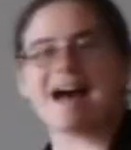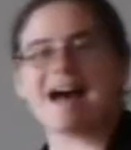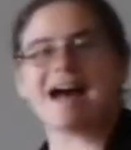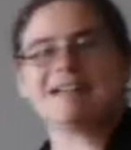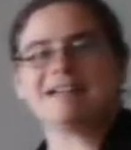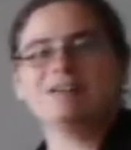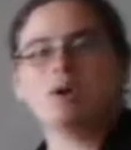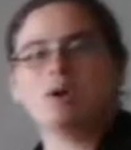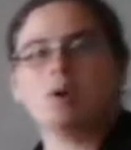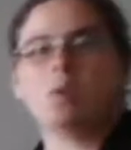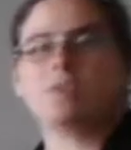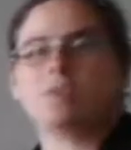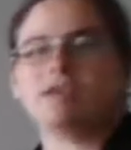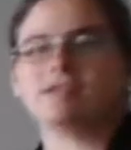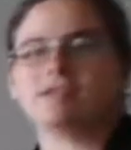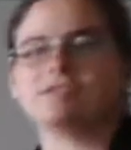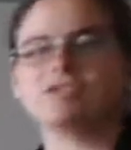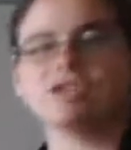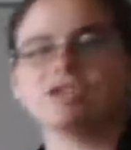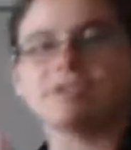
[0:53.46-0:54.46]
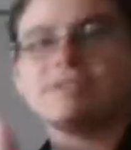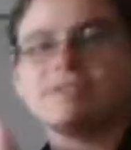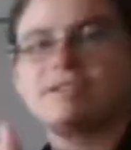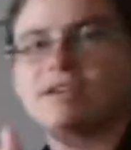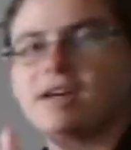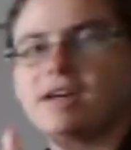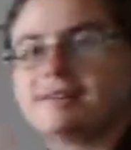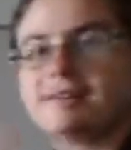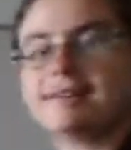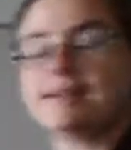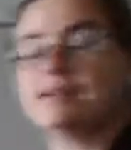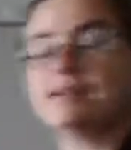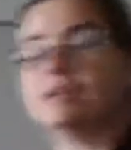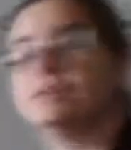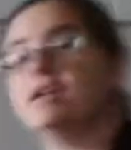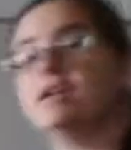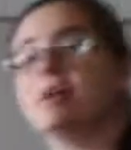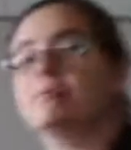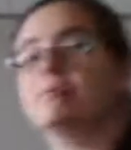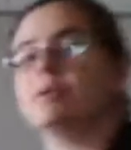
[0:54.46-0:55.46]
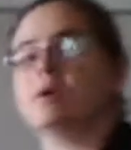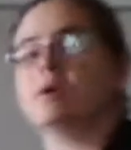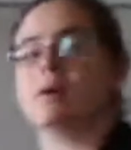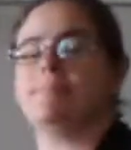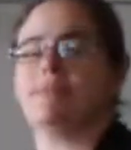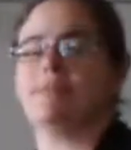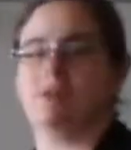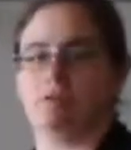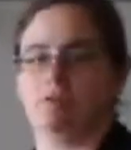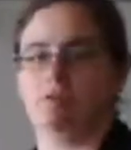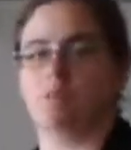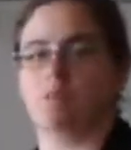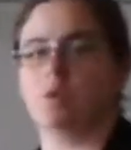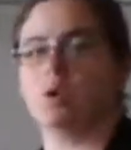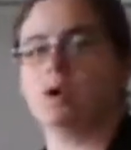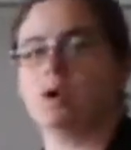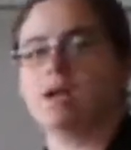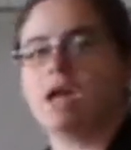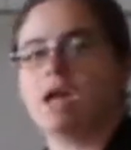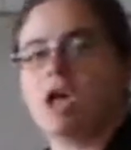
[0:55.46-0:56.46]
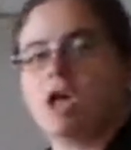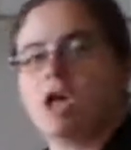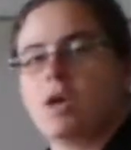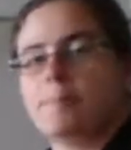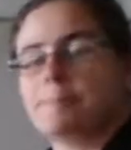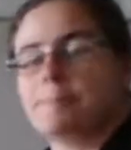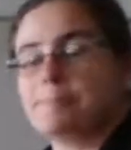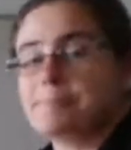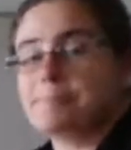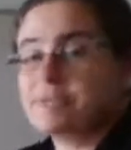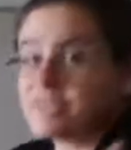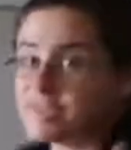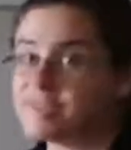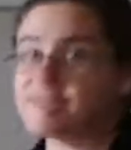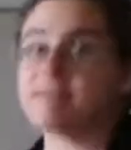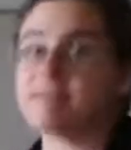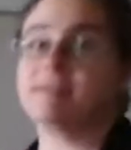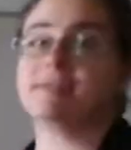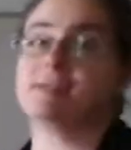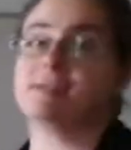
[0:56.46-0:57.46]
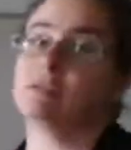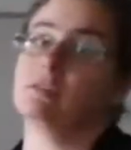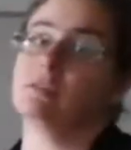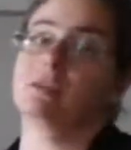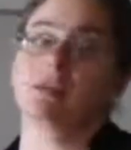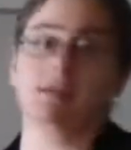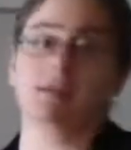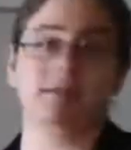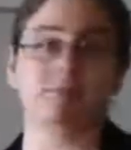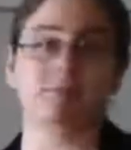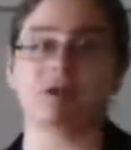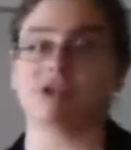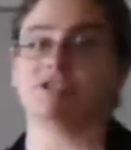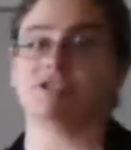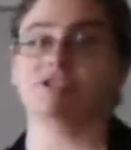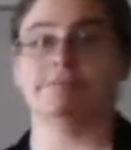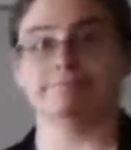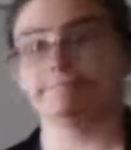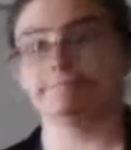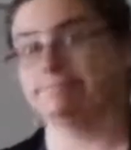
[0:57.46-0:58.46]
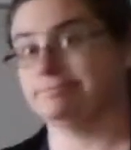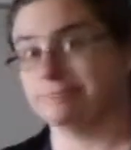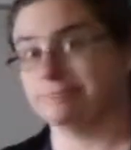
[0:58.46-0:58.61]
I know that's just a single number up there on the board, but this is still an expression.